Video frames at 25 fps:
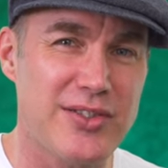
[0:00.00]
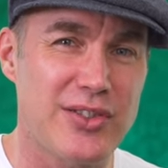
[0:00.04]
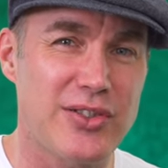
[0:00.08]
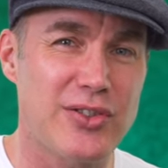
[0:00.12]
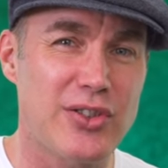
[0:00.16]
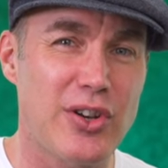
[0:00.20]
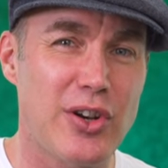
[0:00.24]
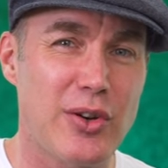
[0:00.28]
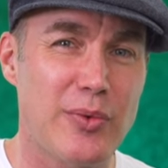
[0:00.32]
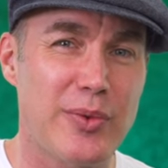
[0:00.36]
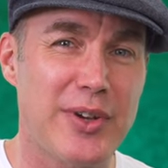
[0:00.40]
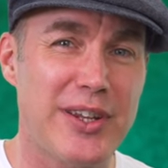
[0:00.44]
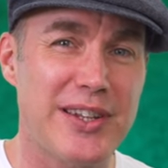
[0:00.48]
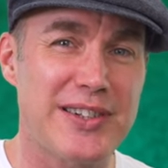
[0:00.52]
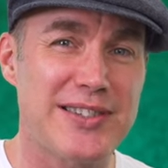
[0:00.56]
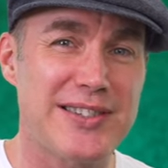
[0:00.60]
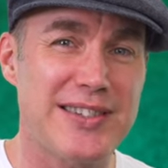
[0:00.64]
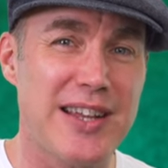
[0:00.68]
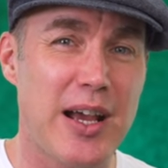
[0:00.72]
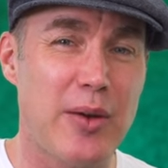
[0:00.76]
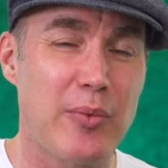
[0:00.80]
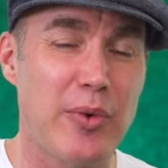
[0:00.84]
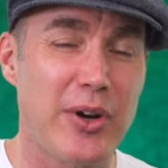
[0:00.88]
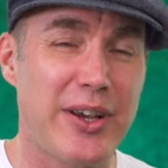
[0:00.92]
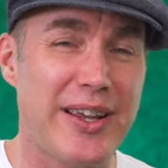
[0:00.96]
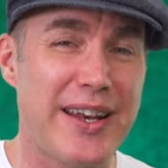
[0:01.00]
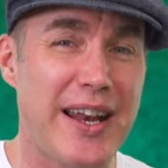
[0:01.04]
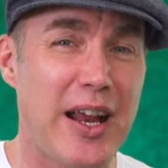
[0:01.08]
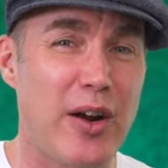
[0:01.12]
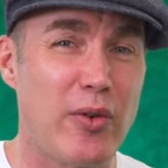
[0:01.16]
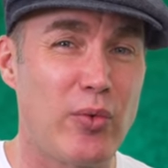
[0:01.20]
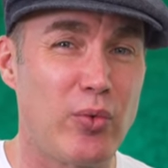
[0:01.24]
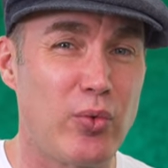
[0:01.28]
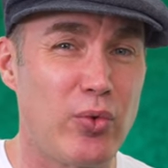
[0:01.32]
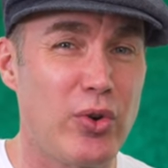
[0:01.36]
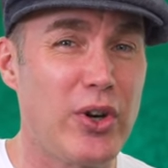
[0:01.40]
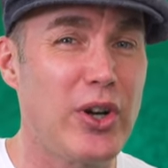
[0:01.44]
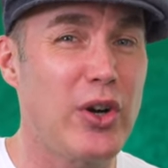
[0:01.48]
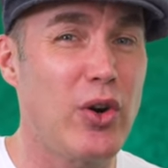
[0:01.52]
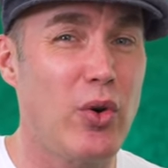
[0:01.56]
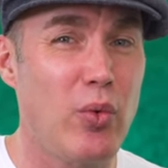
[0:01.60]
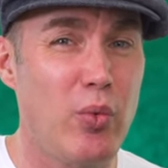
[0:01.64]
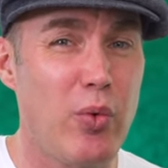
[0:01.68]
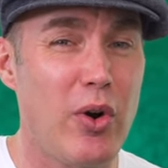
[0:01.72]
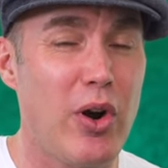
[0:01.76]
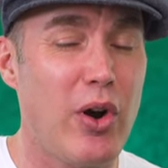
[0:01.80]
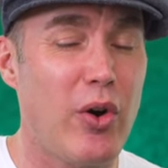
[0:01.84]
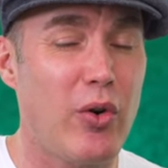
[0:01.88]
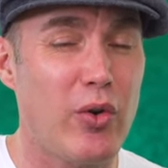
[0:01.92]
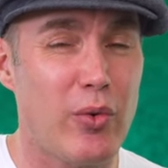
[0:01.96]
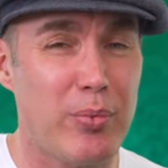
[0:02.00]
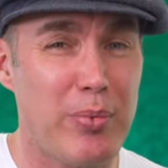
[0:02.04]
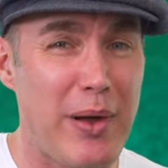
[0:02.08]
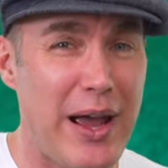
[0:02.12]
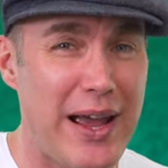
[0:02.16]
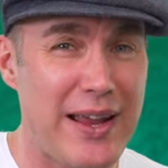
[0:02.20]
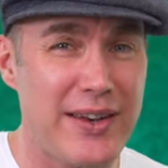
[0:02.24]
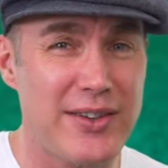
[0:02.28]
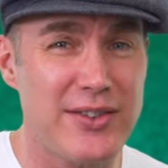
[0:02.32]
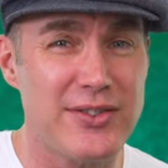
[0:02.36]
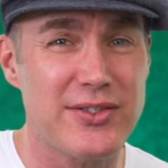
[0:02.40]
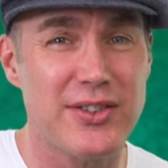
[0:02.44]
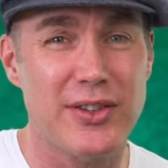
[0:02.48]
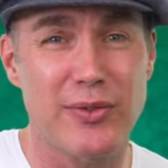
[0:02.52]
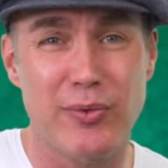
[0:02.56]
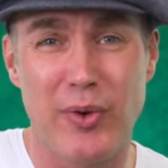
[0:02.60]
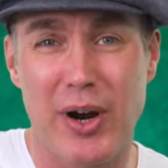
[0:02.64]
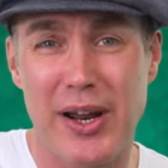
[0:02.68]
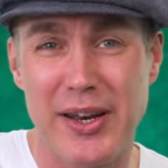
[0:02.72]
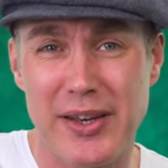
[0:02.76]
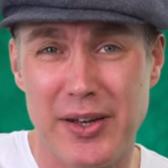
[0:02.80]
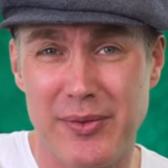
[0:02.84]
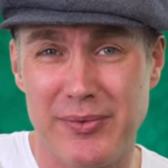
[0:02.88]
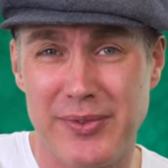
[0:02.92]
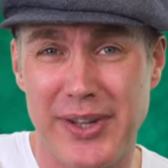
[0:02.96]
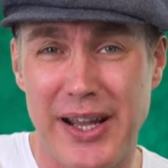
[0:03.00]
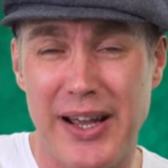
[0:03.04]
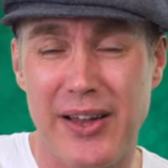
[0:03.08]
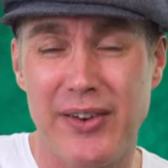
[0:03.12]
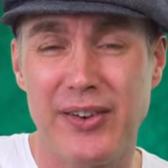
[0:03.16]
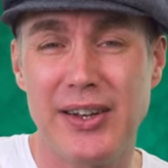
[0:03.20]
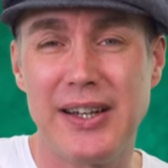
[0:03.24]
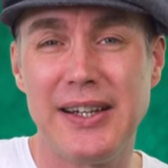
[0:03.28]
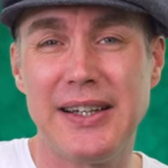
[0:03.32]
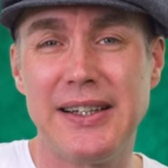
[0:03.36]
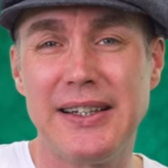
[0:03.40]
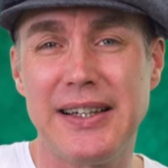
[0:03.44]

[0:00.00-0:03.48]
the sooner we can start working out real world patterns and writing them down.